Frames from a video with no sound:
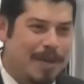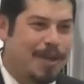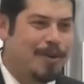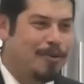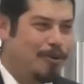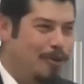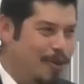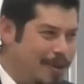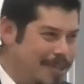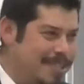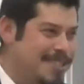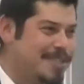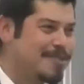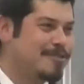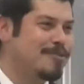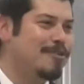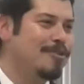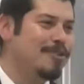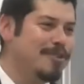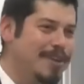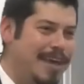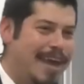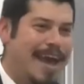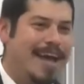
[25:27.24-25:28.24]
be cool in
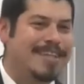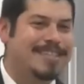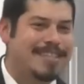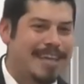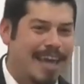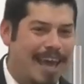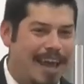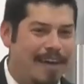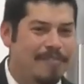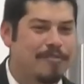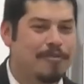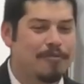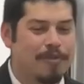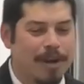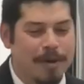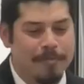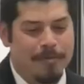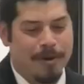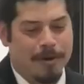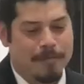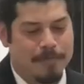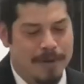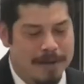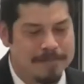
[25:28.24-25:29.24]
school, you had to have the
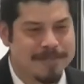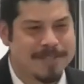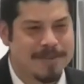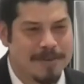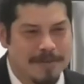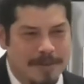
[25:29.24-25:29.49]
Reebok pumps.